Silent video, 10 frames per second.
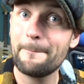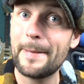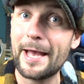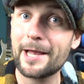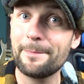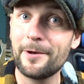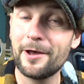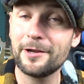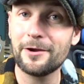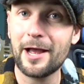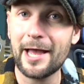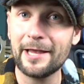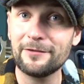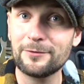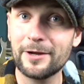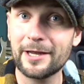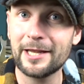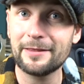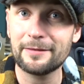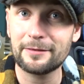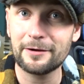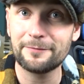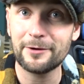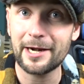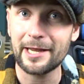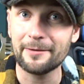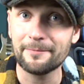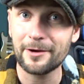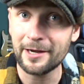back up onto your high E string and hit the 3rd fret again.